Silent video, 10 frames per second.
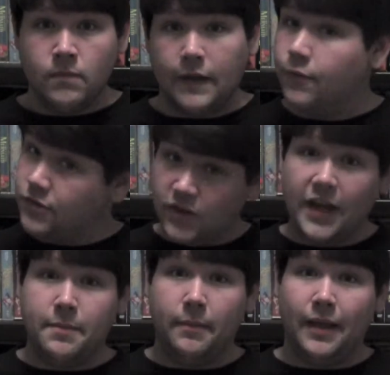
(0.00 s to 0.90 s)
I know there's a
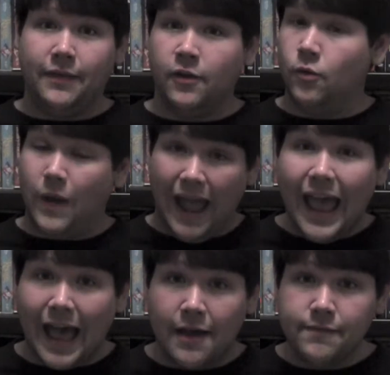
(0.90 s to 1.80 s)
lot of people out there who
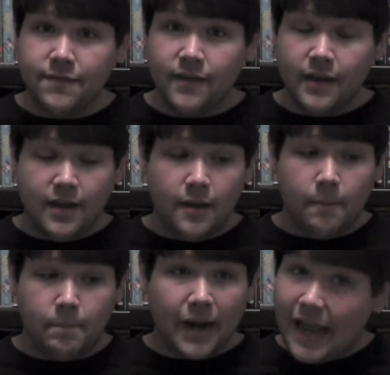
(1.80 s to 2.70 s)
have,
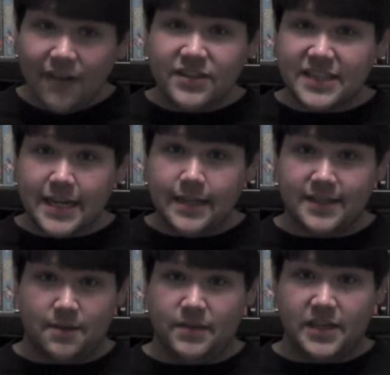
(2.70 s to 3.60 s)
but I haven't seen
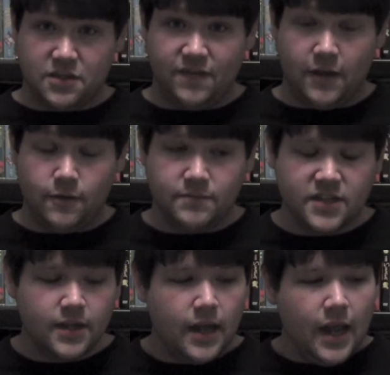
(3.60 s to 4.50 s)
some of these
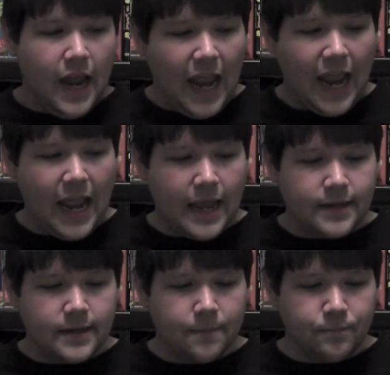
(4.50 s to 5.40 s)
films.
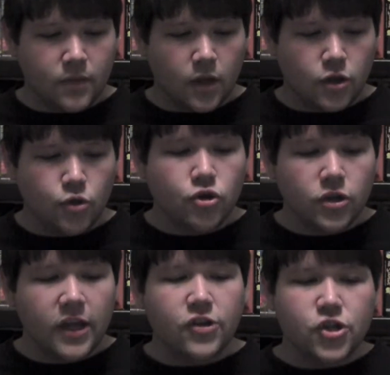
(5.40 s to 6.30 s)
And
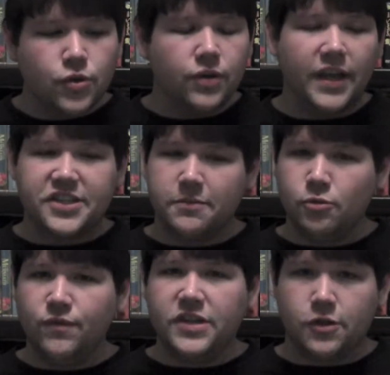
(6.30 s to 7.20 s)
usually on Turner Classic
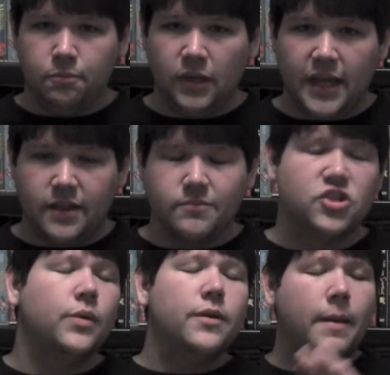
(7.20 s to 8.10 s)
Movies, they'll play them.
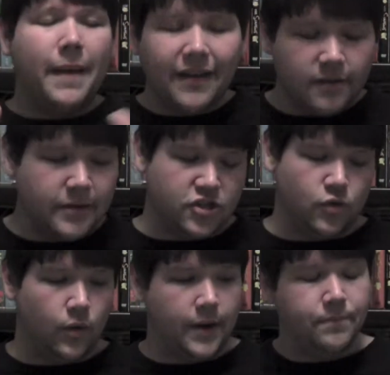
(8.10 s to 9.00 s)
So anyway, back to my
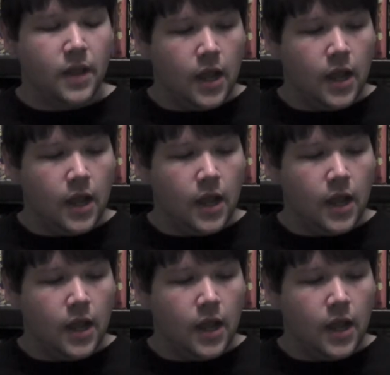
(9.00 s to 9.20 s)
story.